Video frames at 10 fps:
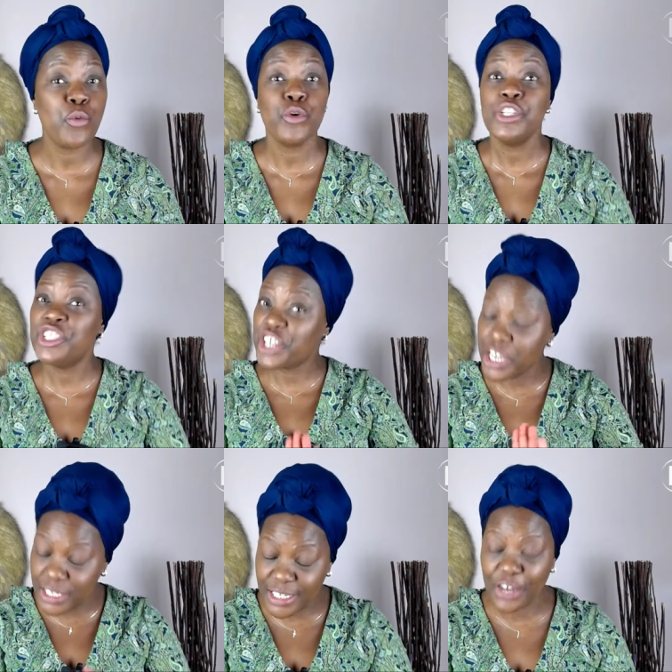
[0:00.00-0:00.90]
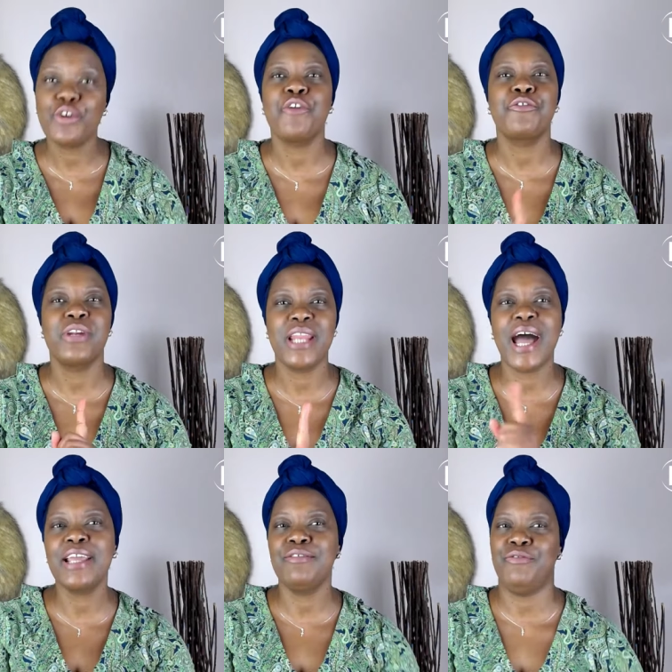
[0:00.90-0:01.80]
chased out of
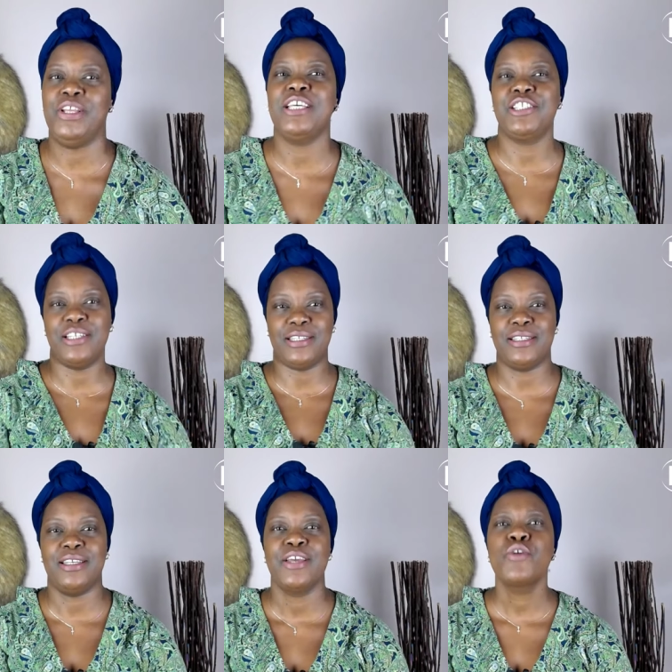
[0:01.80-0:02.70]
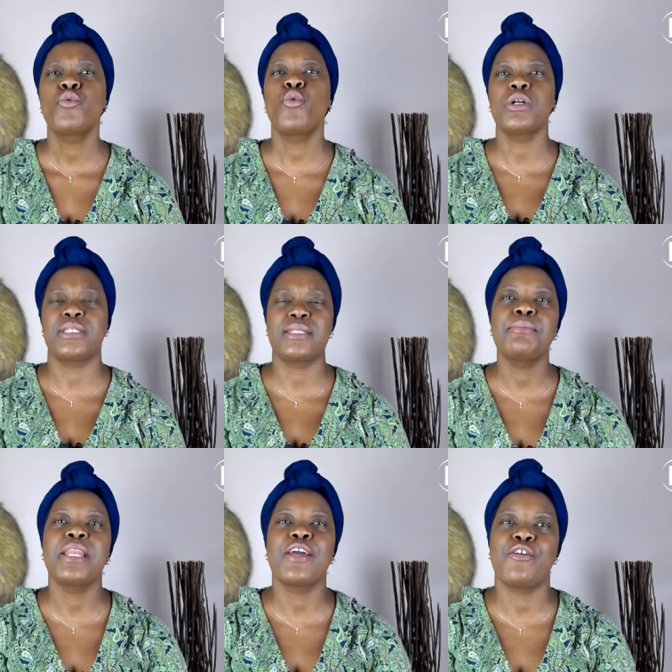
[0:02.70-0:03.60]
nine villages. What's the
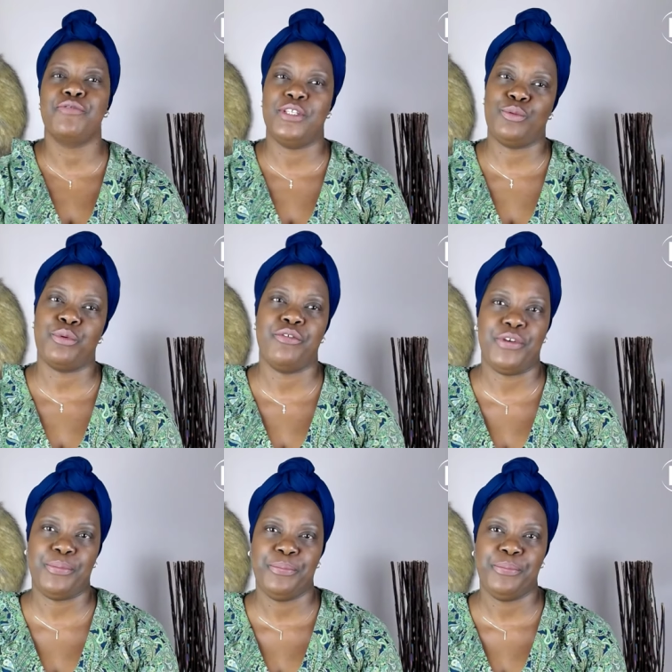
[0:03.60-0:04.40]
meaning of this proverb?